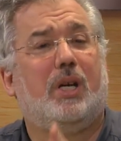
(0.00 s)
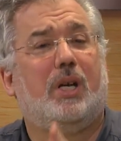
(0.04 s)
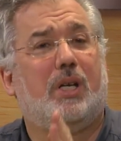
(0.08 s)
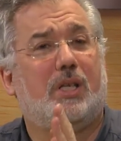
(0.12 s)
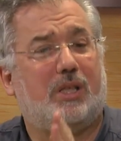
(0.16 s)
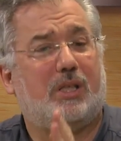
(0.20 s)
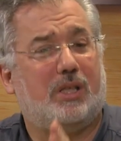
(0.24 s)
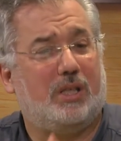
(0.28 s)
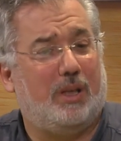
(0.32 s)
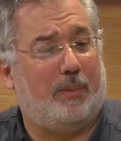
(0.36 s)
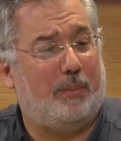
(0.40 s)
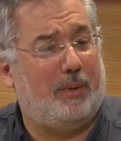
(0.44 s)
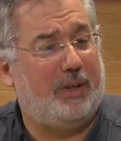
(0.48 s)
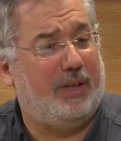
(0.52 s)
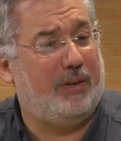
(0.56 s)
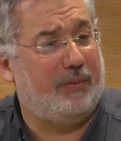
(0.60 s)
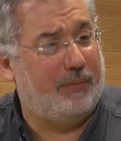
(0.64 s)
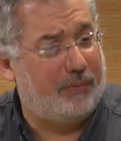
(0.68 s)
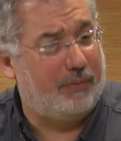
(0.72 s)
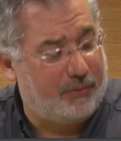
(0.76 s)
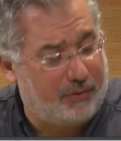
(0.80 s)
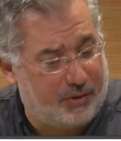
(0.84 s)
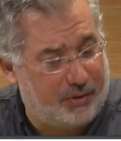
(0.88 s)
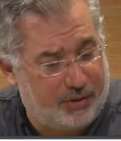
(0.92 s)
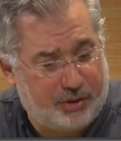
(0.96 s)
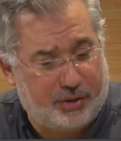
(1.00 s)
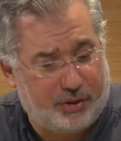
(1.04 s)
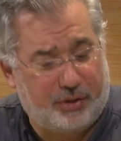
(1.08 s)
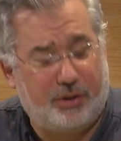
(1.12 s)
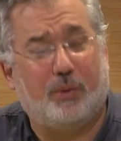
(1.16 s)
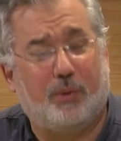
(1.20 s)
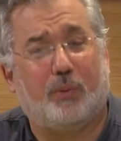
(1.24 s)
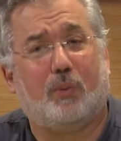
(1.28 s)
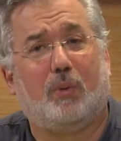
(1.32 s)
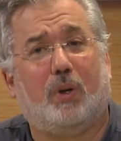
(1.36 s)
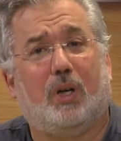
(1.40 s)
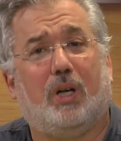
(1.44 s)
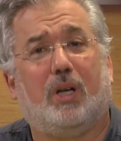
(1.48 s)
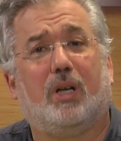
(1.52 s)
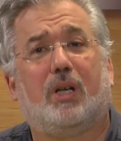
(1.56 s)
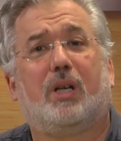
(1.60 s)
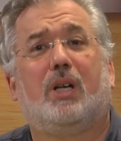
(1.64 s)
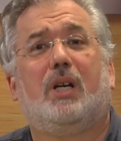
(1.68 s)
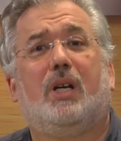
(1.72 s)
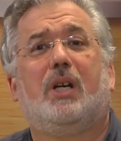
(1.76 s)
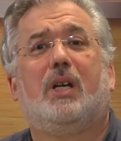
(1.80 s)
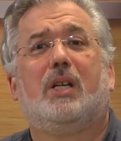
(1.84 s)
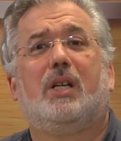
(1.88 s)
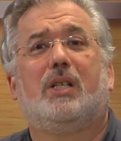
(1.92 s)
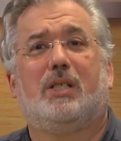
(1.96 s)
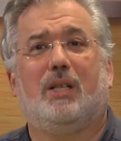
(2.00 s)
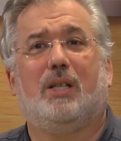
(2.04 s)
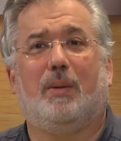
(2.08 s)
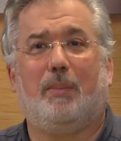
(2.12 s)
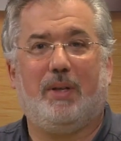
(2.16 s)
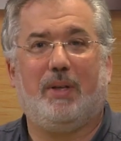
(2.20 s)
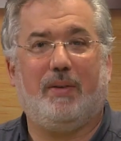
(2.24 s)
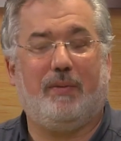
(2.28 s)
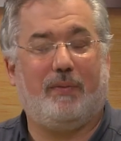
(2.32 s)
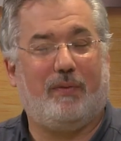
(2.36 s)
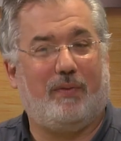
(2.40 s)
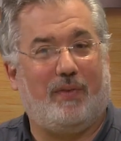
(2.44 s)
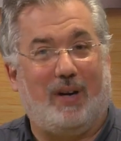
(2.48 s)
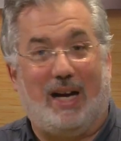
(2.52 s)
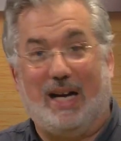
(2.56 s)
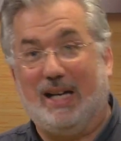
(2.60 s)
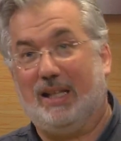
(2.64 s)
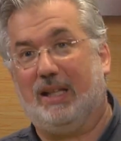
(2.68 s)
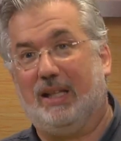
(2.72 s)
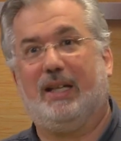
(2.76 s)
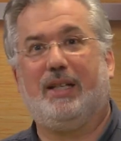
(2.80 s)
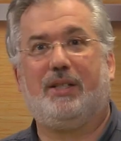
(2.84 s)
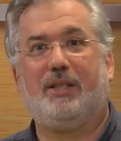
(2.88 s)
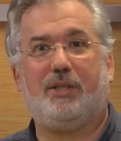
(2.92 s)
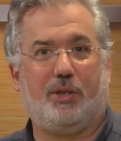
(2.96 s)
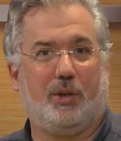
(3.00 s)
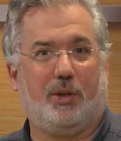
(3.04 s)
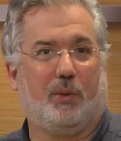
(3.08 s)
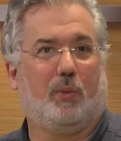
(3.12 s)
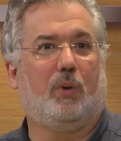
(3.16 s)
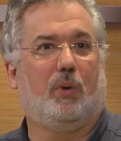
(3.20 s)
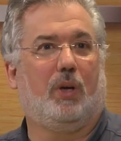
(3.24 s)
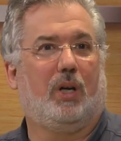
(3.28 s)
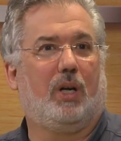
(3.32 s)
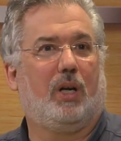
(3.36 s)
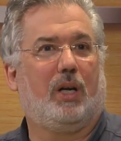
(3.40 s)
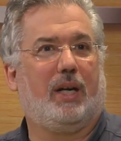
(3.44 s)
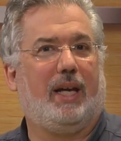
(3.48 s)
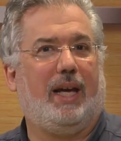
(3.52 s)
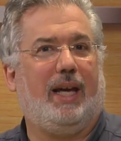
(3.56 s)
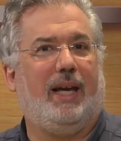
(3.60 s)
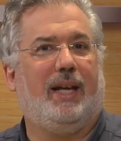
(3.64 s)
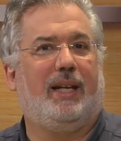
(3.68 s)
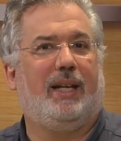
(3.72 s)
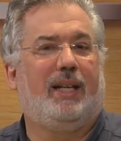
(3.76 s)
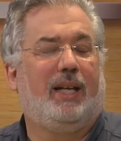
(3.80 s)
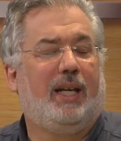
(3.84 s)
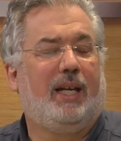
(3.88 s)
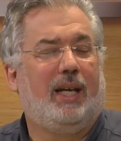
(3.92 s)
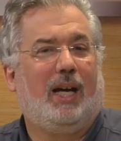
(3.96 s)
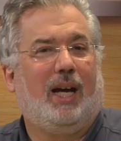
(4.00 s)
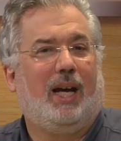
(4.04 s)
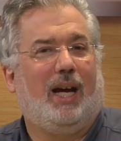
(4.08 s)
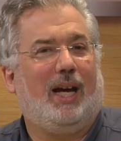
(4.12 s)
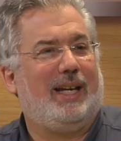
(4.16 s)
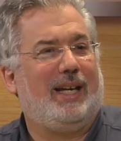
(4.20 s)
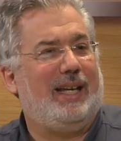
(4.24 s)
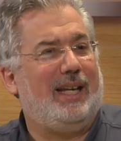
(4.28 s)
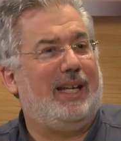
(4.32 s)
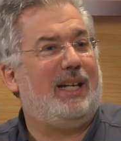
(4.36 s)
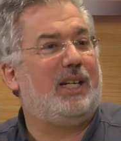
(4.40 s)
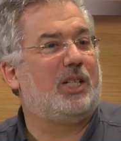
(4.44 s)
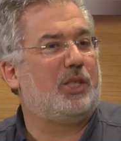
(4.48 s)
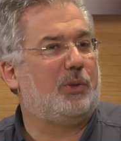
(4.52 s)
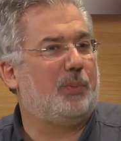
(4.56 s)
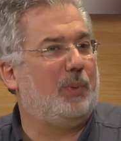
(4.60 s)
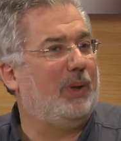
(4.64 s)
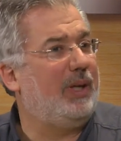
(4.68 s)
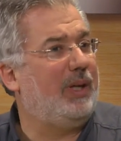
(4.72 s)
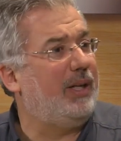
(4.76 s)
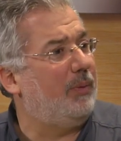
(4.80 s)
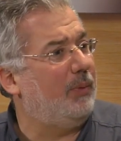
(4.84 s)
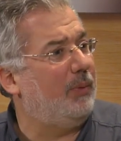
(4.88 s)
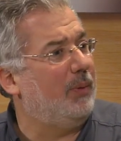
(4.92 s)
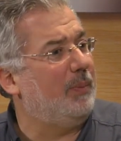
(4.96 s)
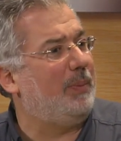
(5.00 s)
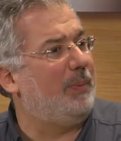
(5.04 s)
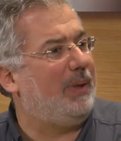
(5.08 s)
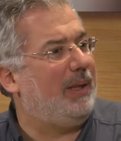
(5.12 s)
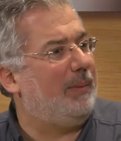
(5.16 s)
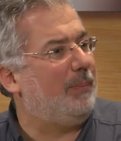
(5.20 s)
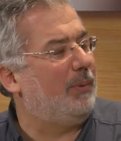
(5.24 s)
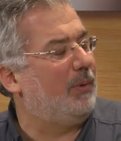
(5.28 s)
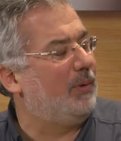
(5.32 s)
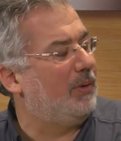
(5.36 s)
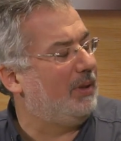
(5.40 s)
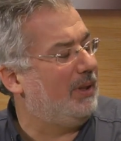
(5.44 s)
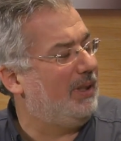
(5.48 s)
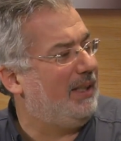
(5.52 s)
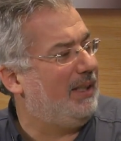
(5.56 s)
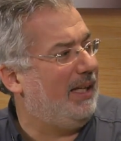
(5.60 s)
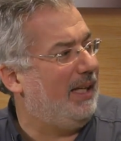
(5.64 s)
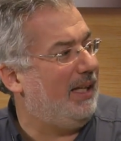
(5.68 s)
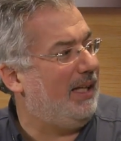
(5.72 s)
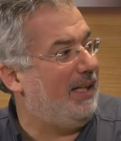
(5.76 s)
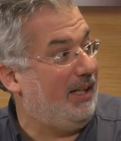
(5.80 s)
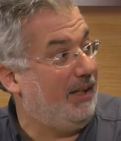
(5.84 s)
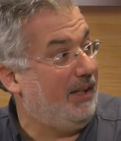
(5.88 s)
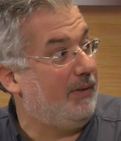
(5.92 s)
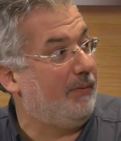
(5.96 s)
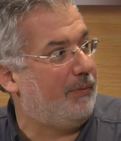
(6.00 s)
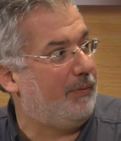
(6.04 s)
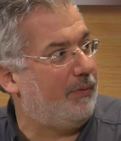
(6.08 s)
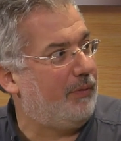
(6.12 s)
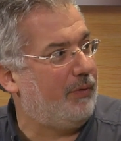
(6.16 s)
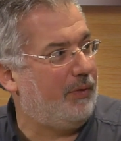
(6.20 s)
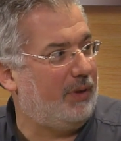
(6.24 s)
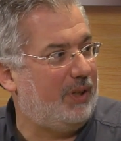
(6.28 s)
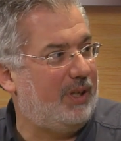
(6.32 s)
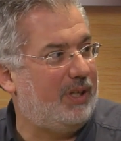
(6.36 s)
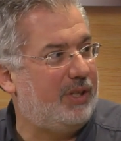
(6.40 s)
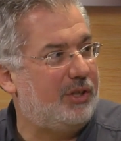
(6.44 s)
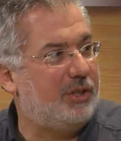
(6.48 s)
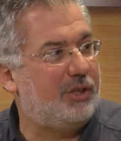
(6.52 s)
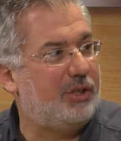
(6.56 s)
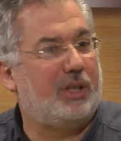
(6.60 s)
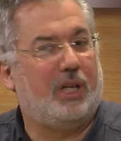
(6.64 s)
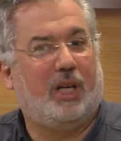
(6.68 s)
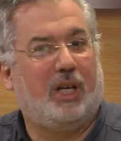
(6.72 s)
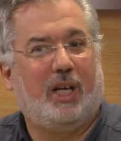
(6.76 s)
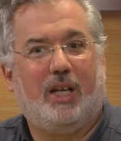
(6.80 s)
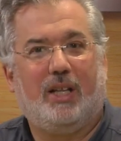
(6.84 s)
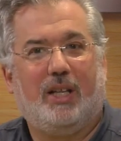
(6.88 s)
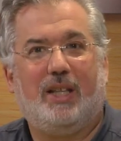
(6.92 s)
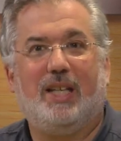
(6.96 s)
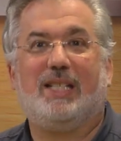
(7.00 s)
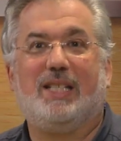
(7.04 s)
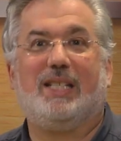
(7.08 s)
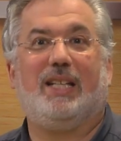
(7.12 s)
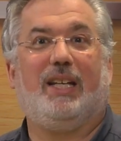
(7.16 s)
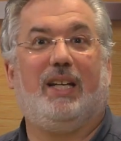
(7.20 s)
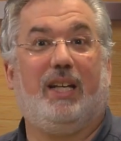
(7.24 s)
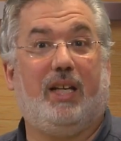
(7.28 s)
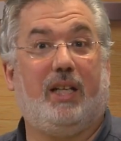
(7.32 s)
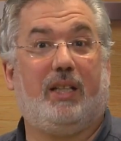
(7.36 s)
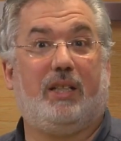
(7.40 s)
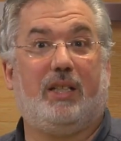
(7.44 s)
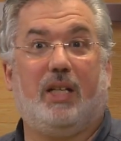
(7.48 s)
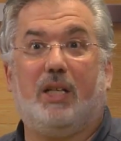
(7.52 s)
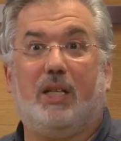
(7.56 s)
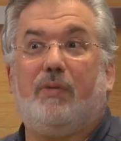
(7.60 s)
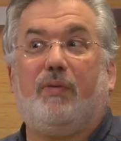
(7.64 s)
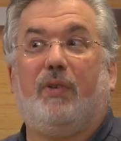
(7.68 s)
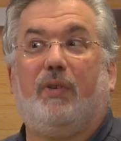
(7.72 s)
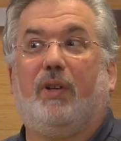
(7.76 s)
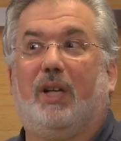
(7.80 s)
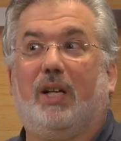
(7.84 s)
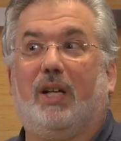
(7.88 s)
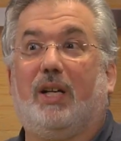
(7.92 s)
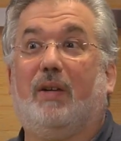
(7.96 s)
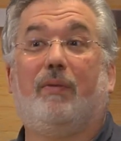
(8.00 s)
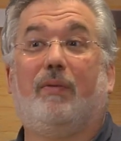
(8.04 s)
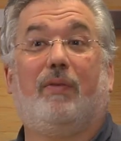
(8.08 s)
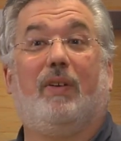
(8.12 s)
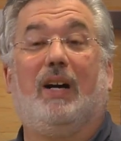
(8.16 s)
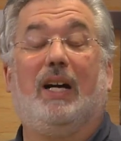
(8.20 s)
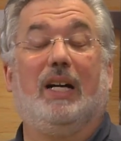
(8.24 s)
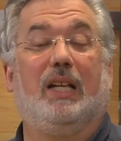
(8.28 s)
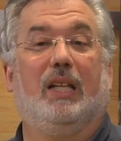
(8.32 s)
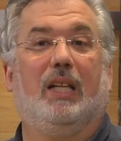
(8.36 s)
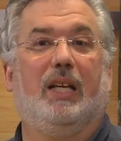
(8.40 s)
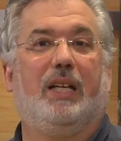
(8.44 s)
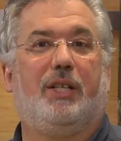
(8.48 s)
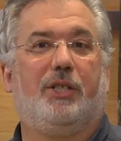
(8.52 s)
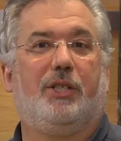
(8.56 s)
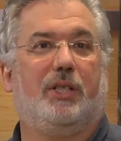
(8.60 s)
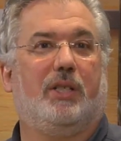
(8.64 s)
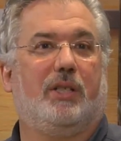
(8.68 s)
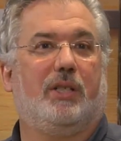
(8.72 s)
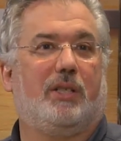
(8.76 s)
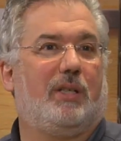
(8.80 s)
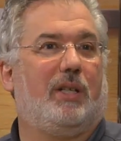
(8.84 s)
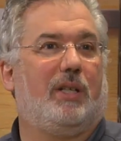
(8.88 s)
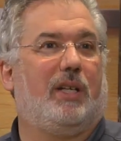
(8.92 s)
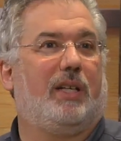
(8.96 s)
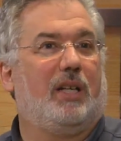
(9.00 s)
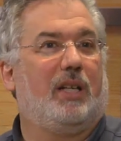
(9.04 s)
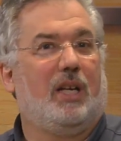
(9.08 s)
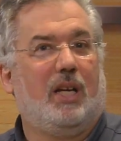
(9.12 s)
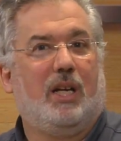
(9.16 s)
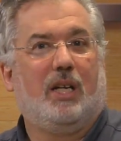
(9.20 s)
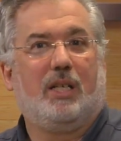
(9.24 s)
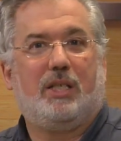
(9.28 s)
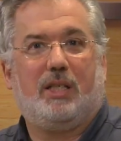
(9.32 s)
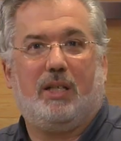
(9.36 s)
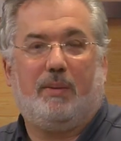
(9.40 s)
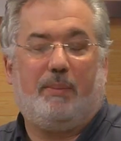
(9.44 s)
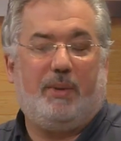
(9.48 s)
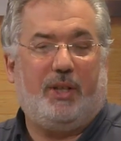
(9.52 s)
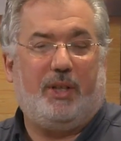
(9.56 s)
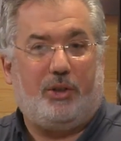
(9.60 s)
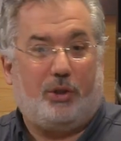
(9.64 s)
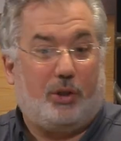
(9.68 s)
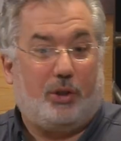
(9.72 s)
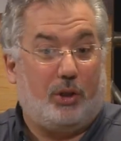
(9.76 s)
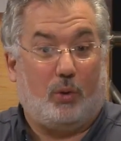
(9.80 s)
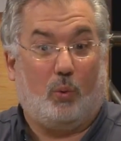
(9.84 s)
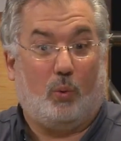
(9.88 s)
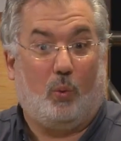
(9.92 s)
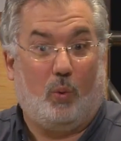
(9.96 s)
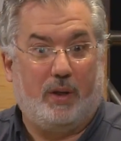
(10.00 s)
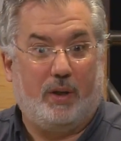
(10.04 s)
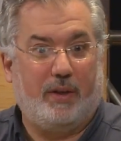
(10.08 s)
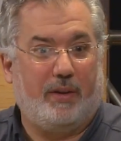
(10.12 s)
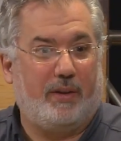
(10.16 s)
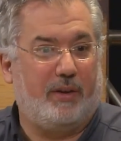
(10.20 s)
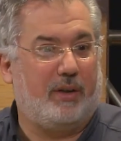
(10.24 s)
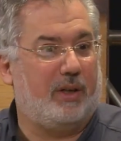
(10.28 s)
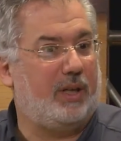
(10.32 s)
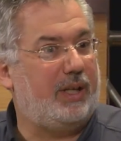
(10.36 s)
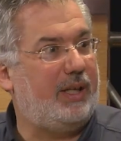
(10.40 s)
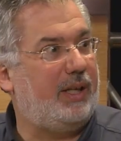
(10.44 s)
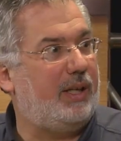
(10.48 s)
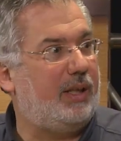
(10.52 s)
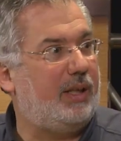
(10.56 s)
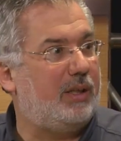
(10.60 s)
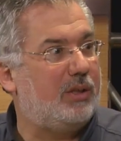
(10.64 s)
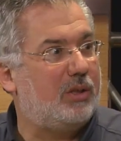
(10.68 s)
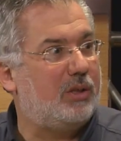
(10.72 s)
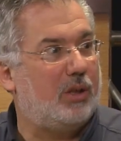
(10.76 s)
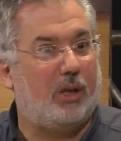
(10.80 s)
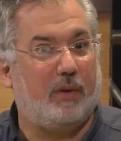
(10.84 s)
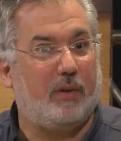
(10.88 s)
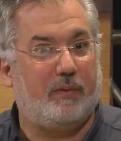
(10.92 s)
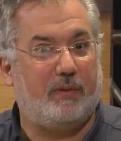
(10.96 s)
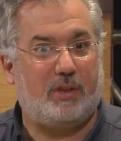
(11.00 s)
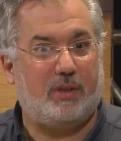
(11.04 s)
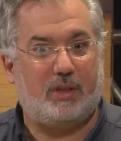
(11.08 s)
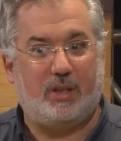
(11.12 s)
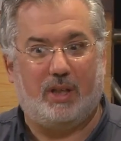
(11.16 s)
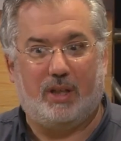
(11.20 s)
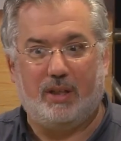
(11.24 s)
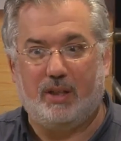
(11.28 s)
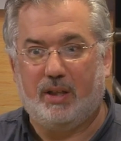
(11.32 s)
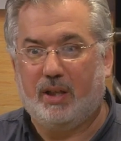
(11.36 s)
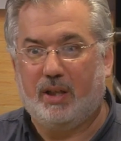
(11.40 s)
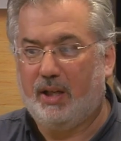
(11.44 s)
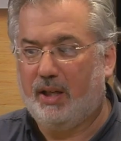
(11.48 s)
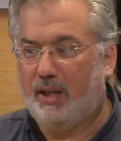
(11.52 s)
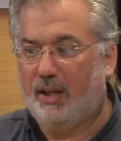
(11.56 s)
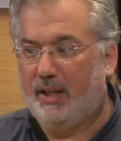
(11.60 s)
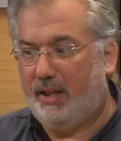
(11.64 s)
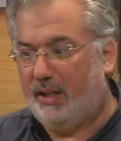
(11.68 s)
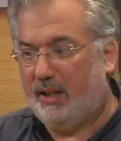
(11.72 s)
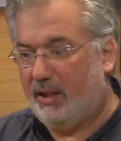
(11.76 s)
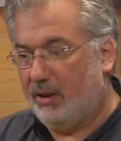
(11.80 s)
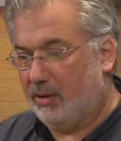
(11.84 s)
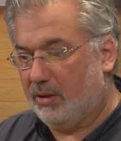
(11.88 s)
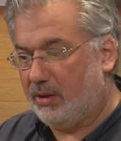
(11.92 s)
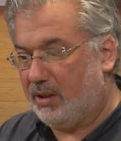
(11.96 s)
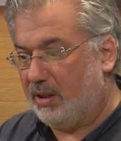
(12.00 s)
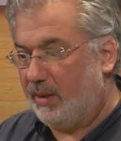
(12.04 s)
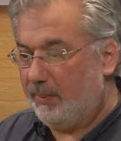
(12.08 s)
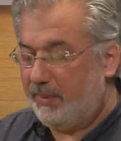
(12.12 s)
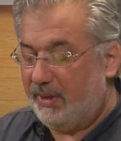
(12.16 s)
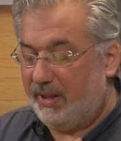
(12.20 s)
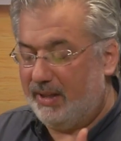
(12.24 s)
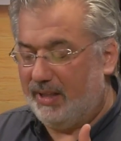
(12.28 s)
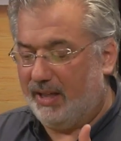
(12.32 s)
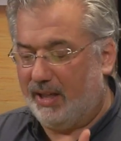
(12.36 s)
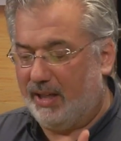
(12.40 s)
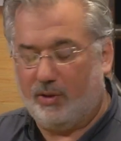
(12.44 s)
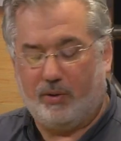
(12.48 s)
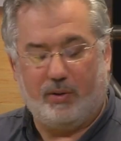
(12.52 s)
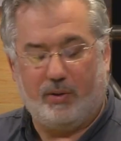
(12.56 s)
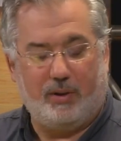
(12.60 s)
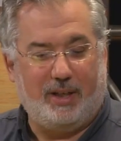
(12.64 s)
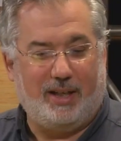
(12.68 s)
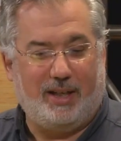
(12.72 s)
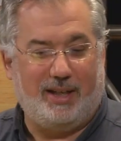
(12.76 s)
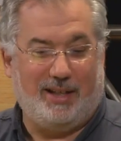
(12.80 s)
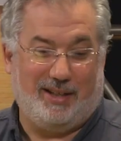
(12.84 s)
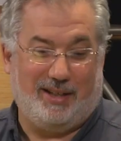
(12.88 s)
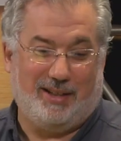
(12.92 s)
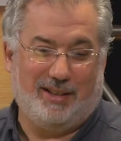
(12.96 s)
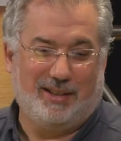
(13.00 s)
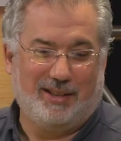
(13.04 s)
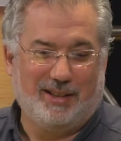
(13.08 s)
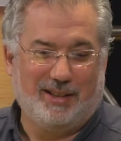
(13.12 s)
Somebody infringes your work, somebody violates your work, and I can't explain it. When people get infringed, they say it does feel like a violation. It's like somebody took one of their kids. All of a sudden, here's something they create,